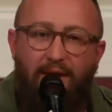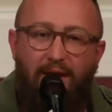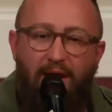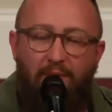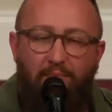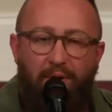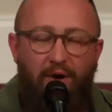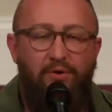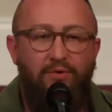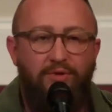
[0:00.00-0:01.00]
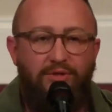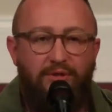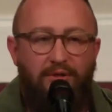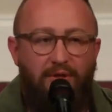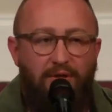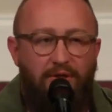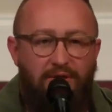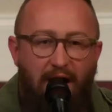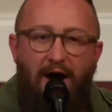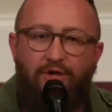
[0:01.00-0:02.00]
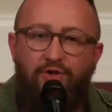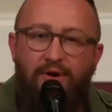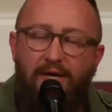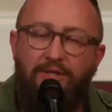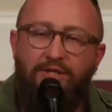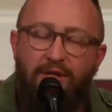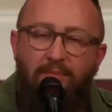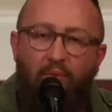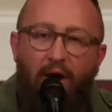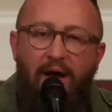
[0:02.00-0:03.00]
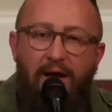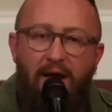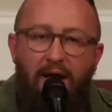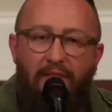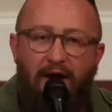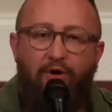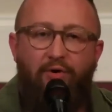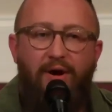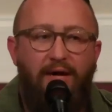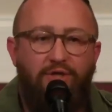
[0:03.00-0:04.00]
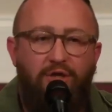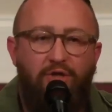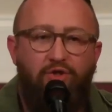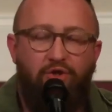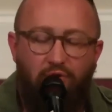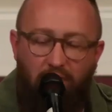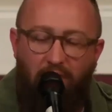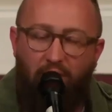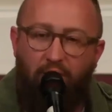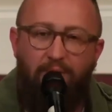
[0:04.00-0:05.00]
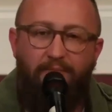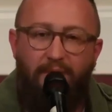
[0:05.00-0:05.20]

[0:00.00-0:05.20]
impose doctrine in some way that creates control